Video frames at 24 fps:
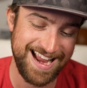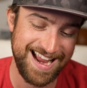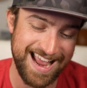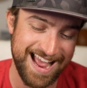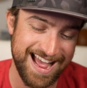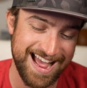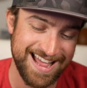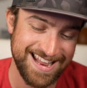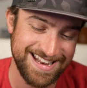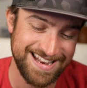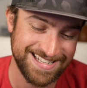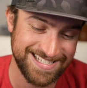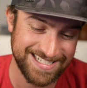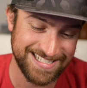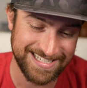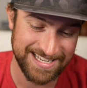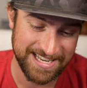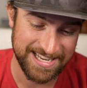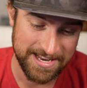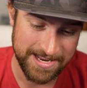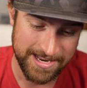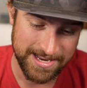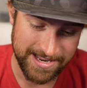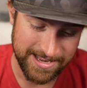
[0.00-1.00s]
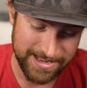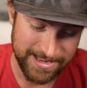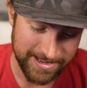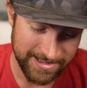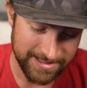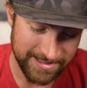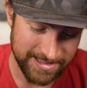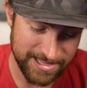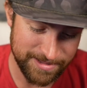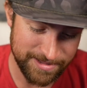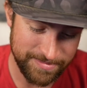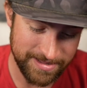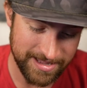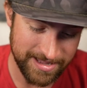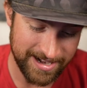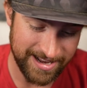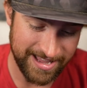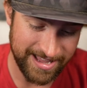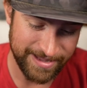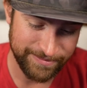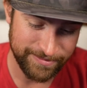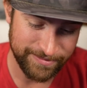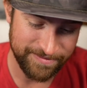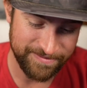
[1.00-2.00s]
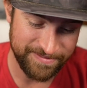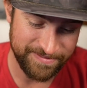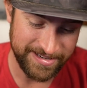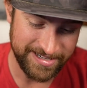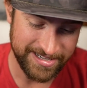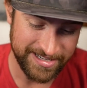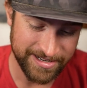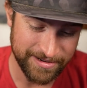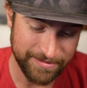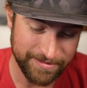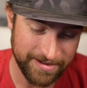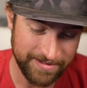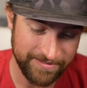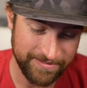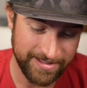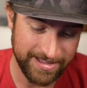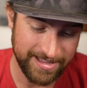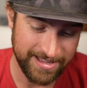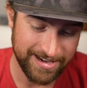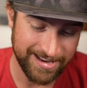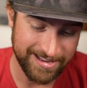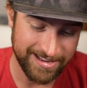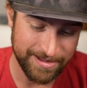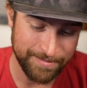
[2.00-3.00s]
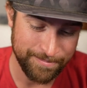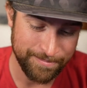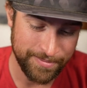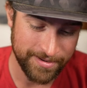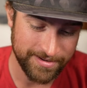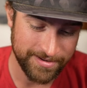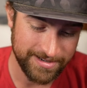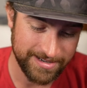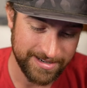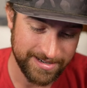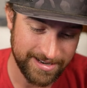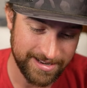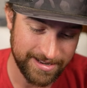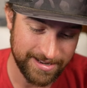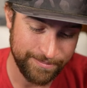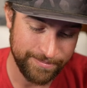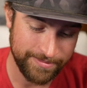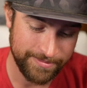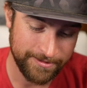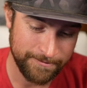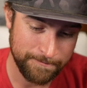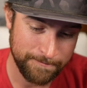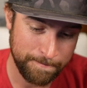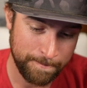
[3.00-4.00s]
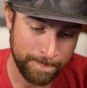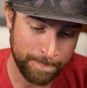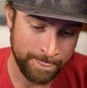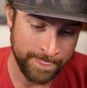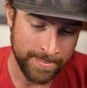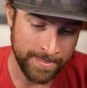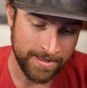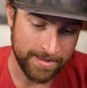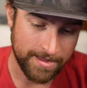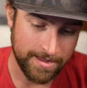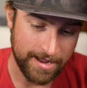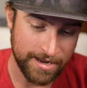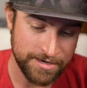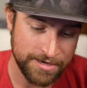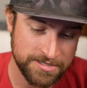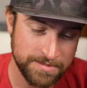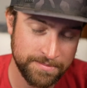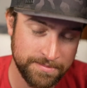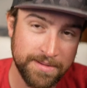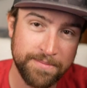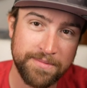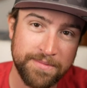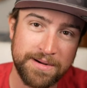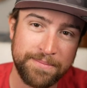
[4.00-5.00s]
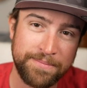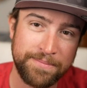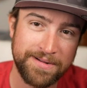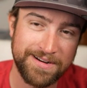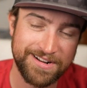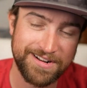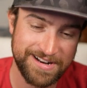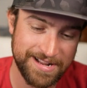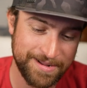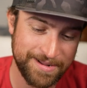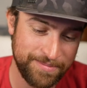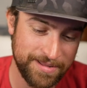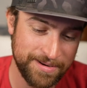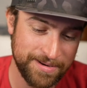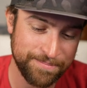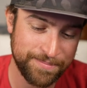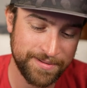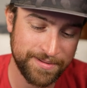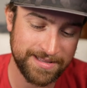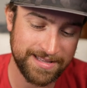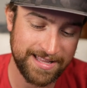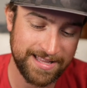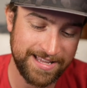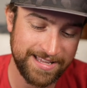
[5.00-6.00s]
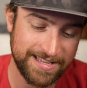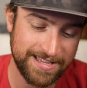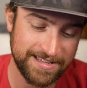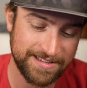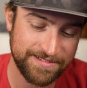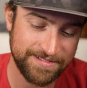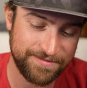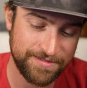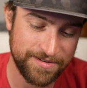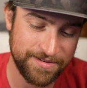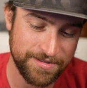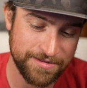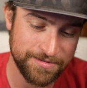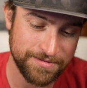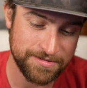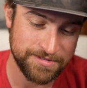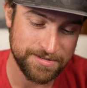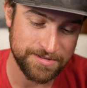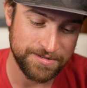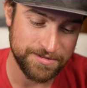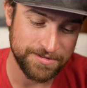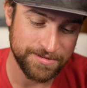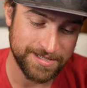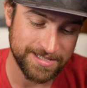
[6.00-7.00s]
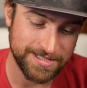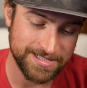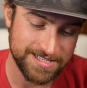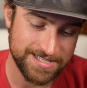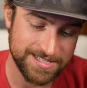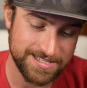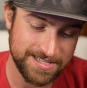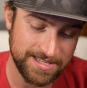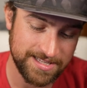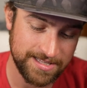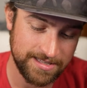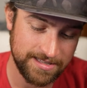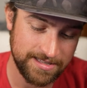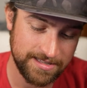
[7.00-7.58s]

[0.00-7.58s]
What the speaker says: and and I have a video of it, and I can put it up. I should be able to put it up and play it for you so you can see.